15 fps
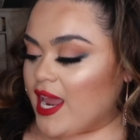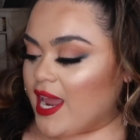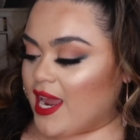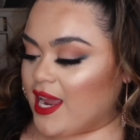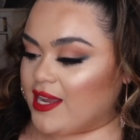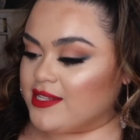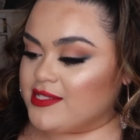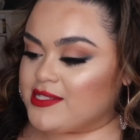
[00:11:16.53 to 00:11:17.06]

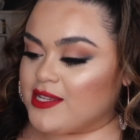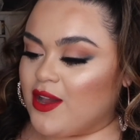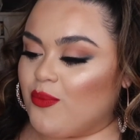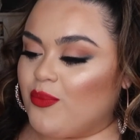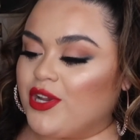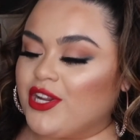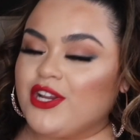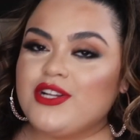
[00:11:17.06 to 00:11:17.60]
and
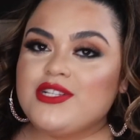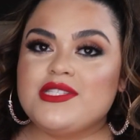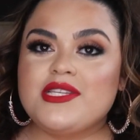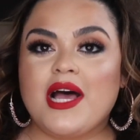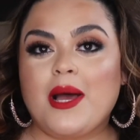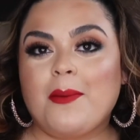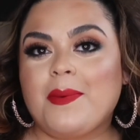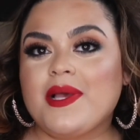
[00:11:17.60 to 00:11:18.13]
what are your
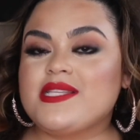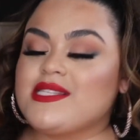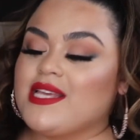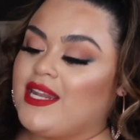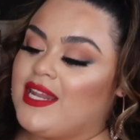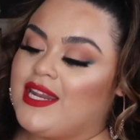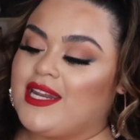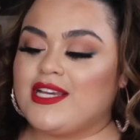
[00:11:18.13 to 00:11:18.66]
top
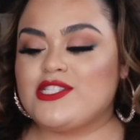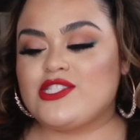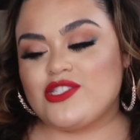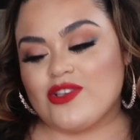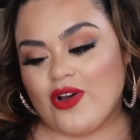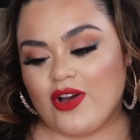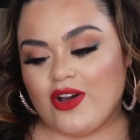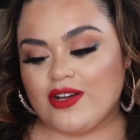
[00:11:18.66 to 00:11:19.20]
Selena
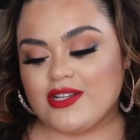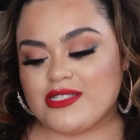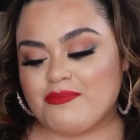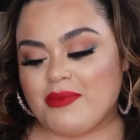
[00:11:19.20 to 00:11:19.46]
songs?